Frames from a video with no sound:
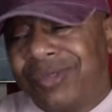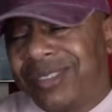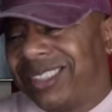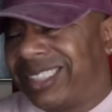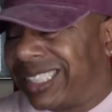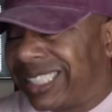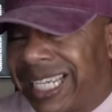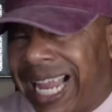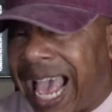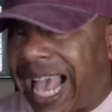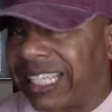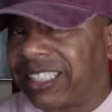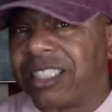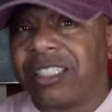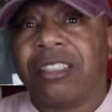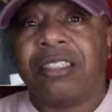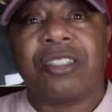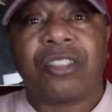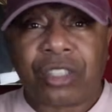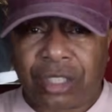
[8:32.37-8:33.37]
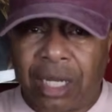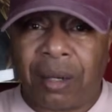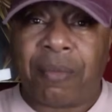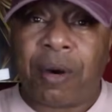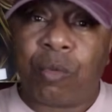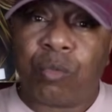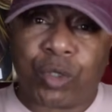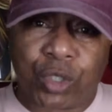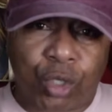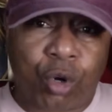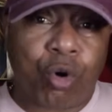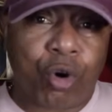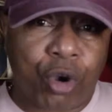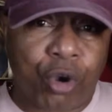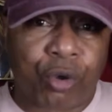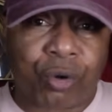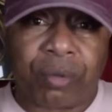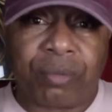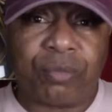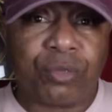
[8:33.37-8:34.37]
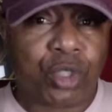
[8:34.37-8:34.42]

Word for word: snatching. Some of them was gonna hurt him.